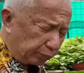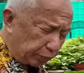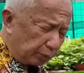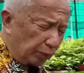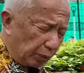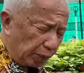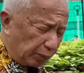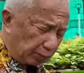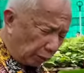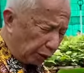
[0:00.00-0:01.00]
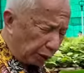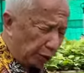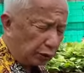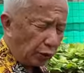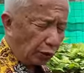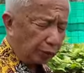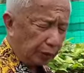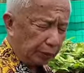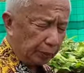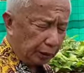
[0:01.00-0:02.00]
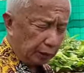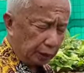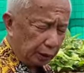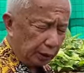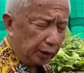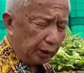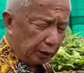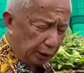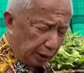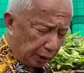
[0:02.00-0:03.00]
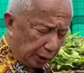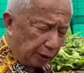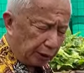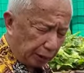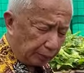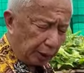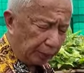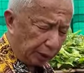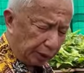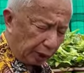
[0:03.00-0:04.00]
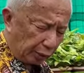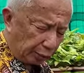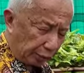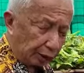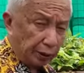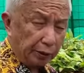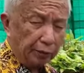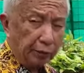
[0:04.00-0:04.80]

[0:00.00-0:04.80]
put more use of this particular substance.